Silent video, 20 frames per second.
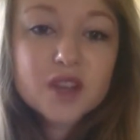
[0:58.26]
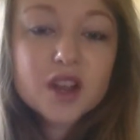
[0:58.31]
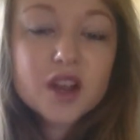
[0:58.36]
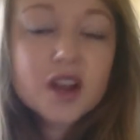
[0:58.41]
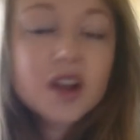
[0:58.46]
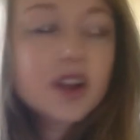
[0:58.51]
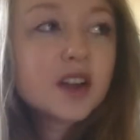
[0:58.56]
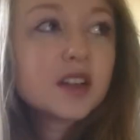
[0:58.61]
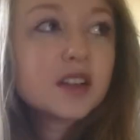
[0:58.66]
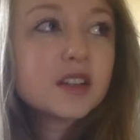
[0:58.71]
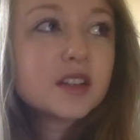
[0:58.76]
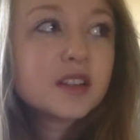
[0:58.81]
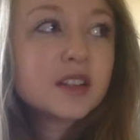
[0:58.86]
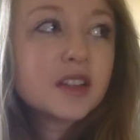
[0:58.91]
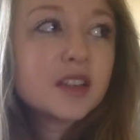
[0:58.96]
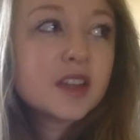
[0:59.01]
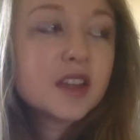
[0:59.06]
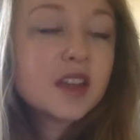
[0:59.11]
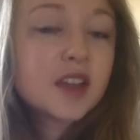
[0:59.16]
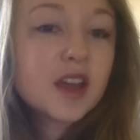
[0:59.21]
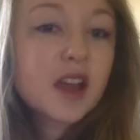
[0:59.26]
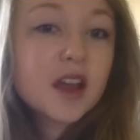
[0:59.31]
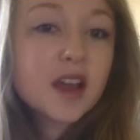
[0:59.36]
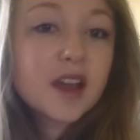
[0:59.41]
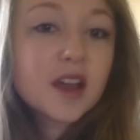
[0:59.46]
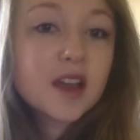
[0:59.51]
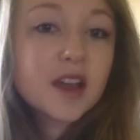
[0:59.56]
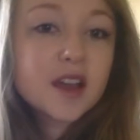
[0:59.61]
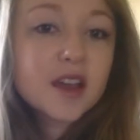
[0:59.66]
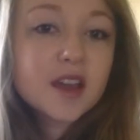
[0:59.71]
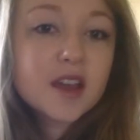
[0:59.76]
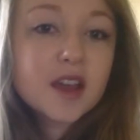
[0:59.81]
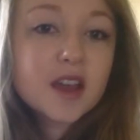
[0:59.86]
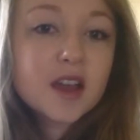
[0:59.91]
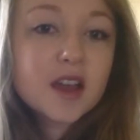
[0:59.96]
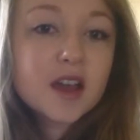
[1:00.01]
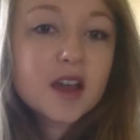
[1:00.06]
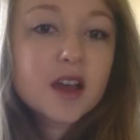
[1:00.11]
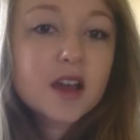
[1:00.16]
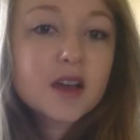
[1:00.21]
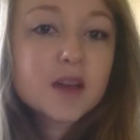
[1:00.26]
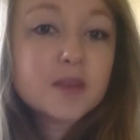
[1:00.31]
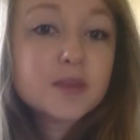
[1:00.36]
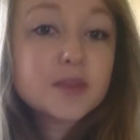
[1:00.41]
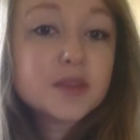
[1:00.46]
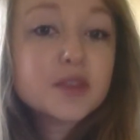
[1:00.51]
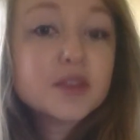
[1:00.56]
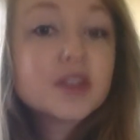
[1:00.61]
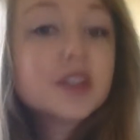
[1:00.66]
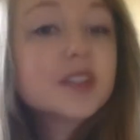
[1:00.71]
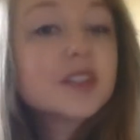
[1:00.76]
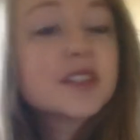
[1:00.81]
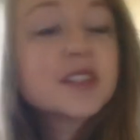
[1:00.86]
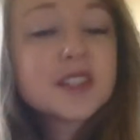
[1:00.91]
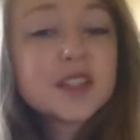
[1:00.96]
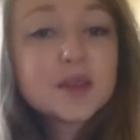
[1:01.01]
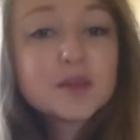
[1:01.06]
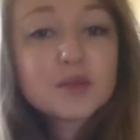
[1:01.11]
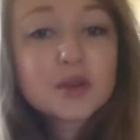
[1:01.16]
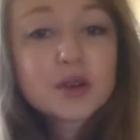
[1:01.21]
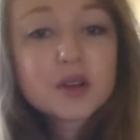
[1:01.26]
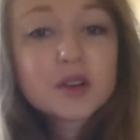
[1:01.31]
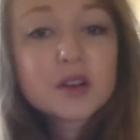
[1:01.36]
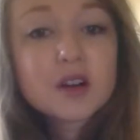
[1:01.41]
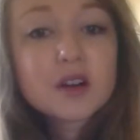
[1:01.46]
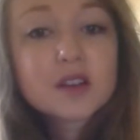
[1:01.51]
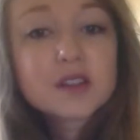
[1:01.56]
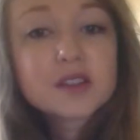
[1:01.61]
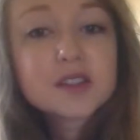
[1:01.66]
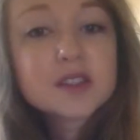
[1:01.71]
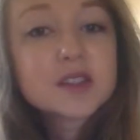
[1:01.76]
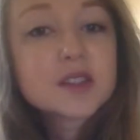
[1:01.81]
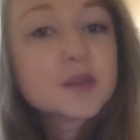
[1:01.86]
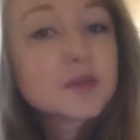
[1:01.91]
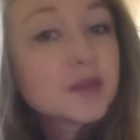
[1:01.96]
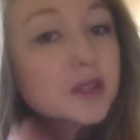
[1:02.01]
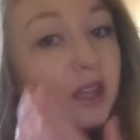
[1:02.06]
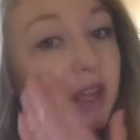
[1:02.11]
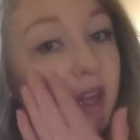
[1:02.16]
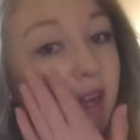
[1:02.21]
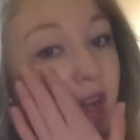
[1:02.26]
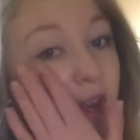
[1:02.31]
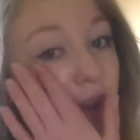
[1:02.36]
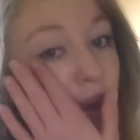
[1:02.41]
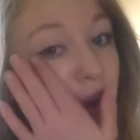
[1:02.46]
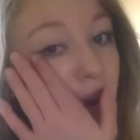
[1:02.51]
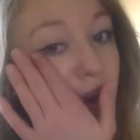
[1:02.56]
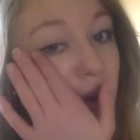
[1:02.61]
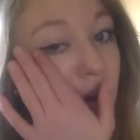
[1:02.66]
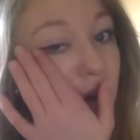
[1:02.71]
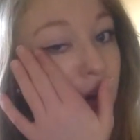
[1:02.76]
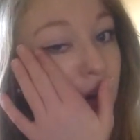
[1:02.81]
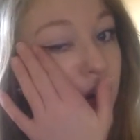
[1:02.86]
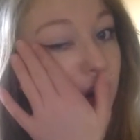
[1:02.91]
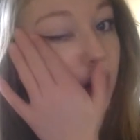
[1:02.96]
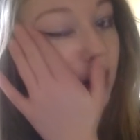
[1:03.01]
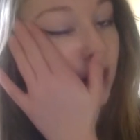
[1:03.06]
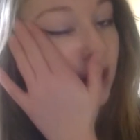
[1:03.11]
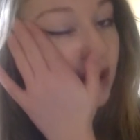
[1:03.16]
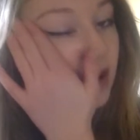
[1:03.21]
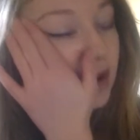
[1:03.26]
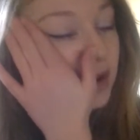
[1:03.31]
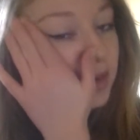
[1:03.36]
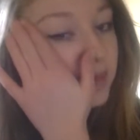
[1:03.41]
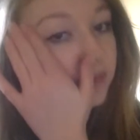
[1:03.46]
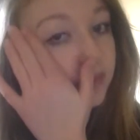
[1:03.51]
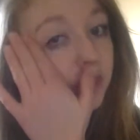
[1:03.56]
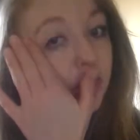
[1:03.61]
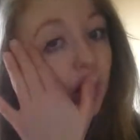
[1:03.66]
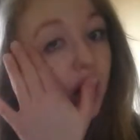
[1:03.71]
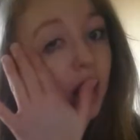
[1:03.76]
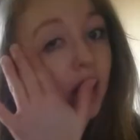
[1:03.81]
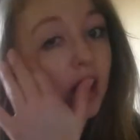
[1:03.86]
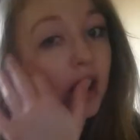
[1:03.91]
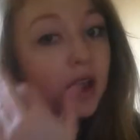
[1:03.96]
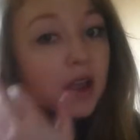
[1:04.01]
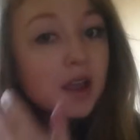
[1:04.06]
Currently, doing the same protocol since the beginning. I